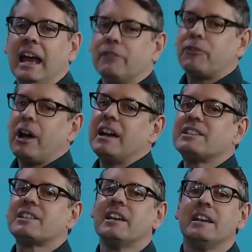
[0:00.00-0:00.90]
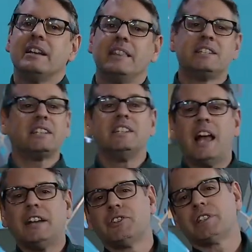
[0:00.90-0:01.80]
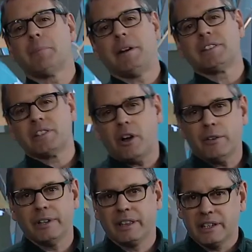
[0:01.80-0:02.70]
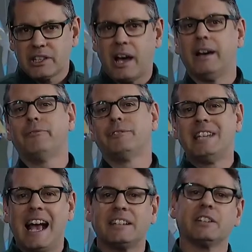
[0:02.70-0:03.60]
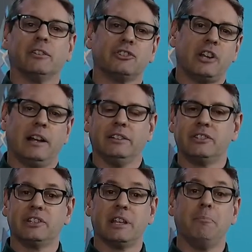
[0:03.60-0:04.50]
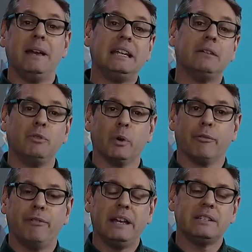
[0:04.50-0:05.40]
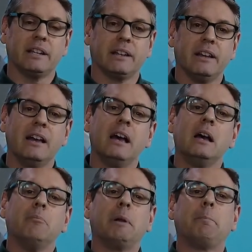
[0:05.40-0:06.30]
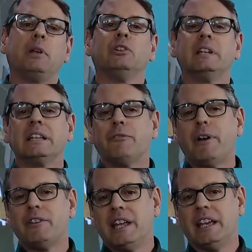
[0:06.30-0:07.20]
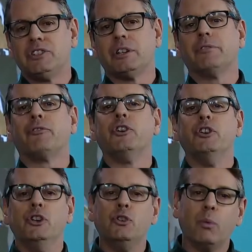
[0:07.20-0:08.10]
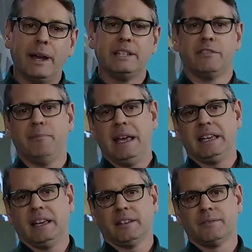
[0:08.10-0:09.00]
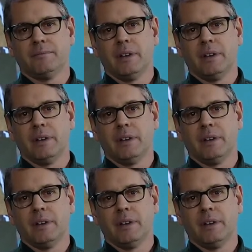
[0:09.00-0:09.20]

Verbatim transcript: And for us, this is not just about solving the tough technical challenges that many of you are facing, but building the foundation for new ways of making